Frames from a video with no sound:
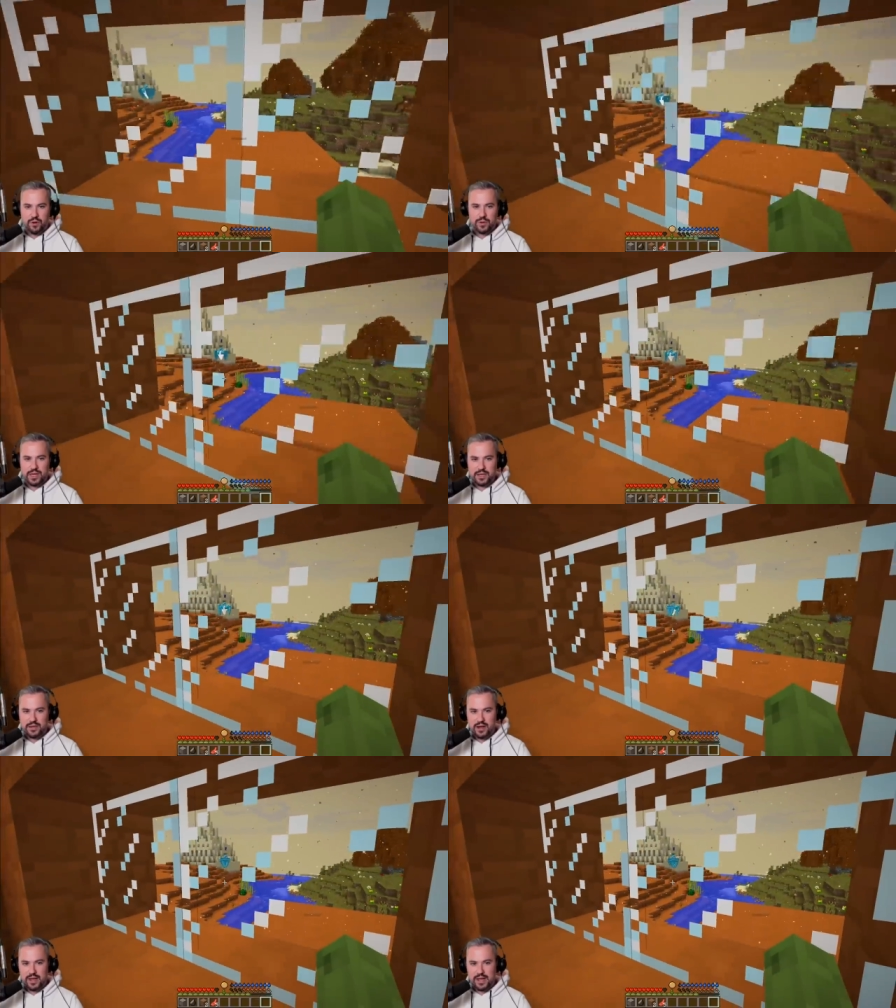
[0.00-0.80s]
we, we
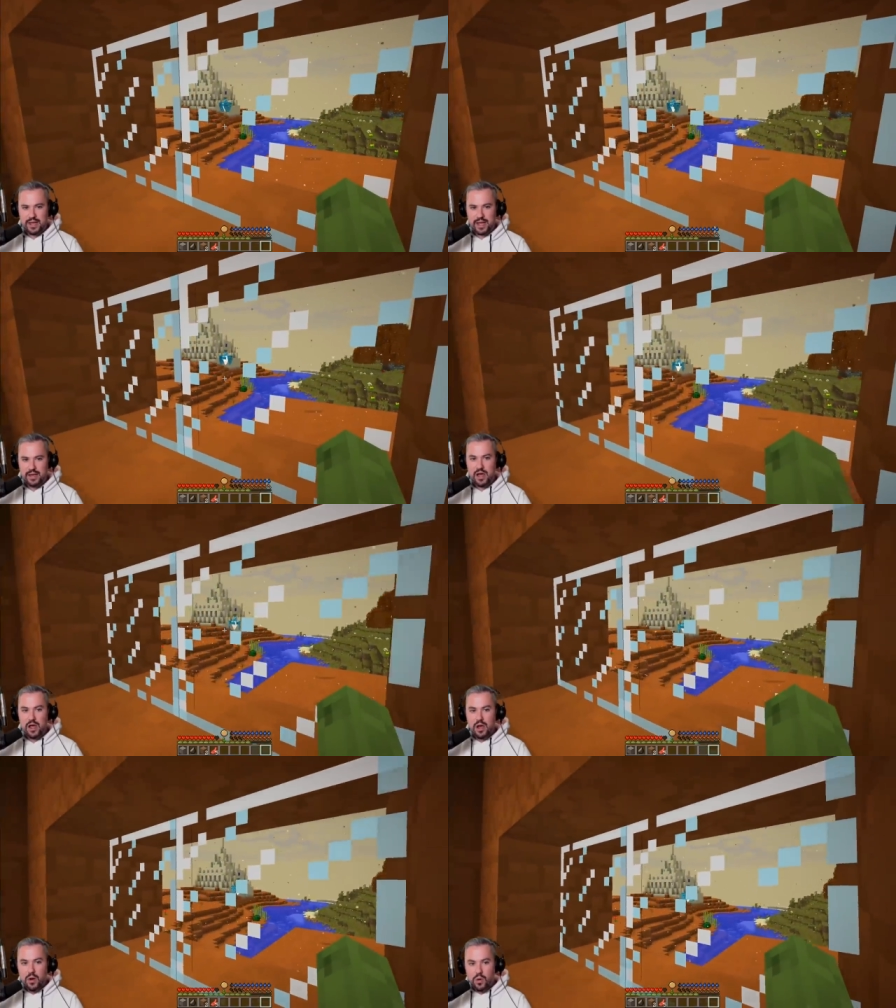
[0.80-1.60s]
die to, again?
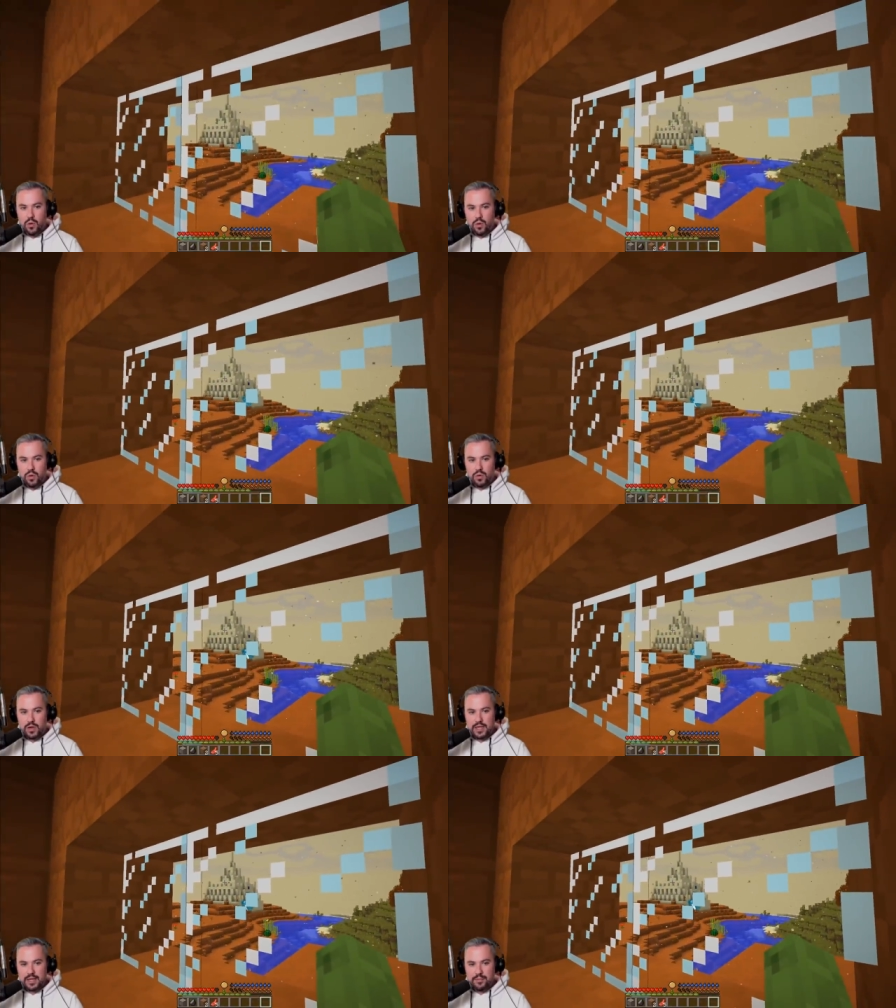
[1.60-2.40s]
Oh,
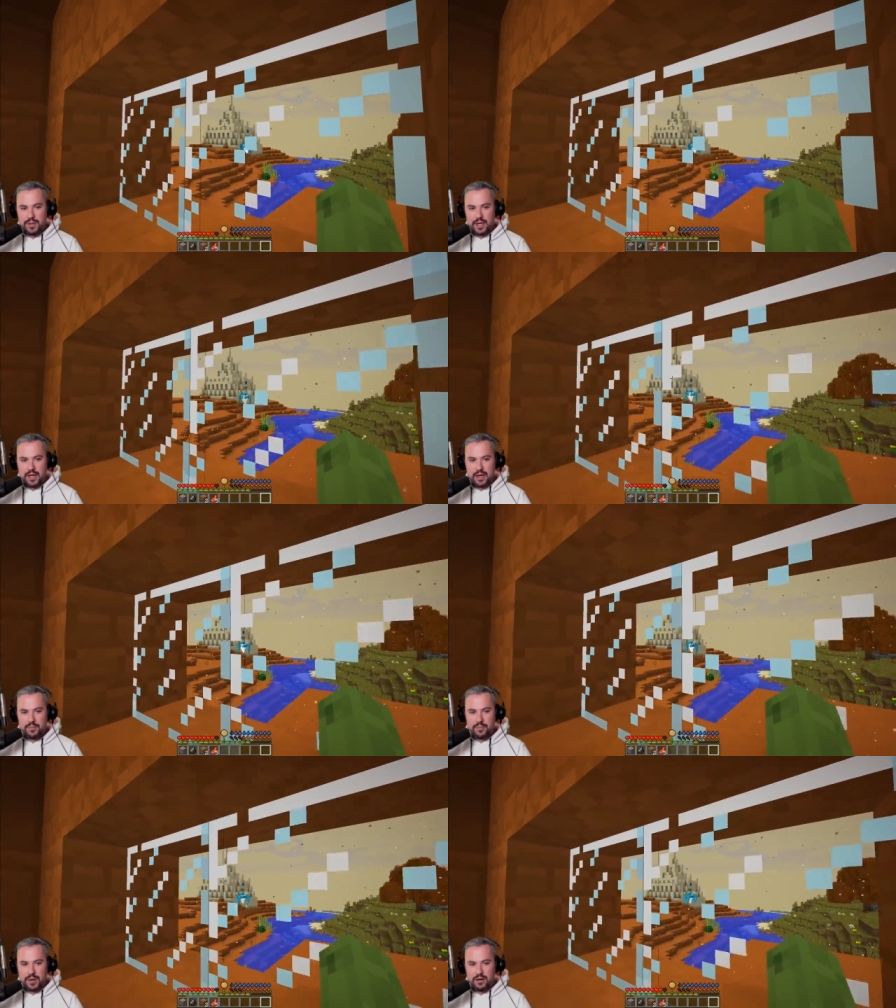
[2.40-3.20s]
look at that big right,
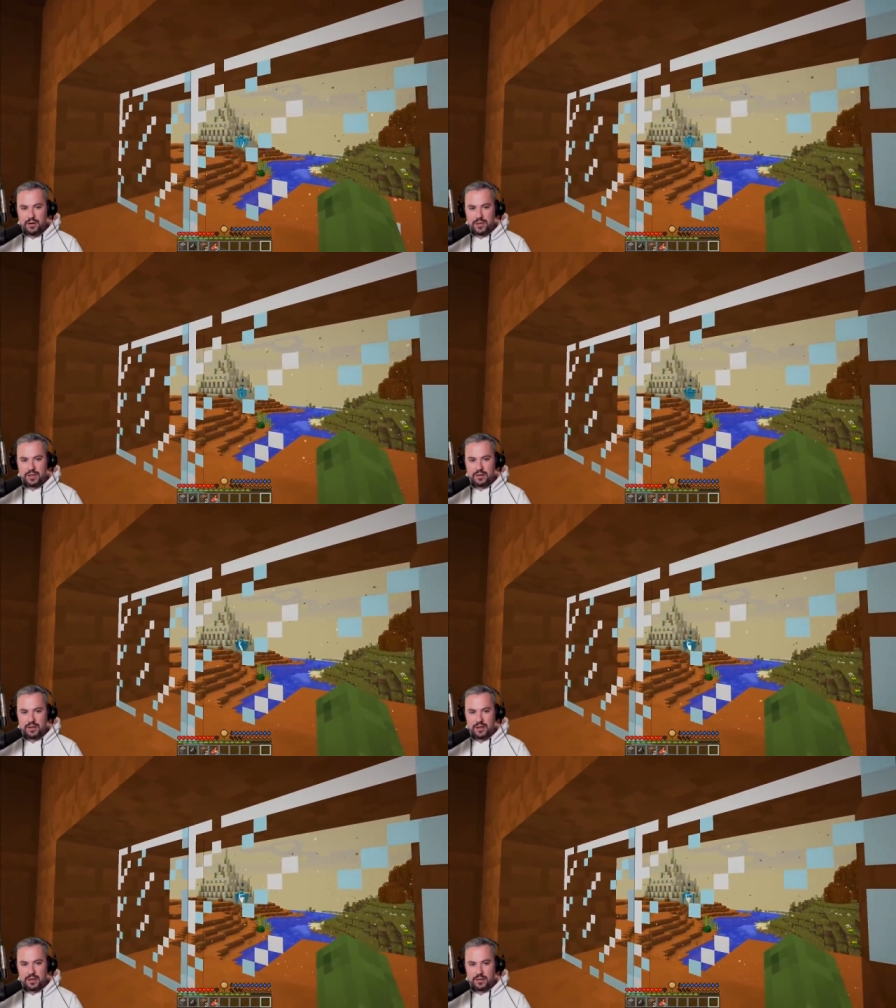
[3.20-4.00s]
uh, pyramid thing.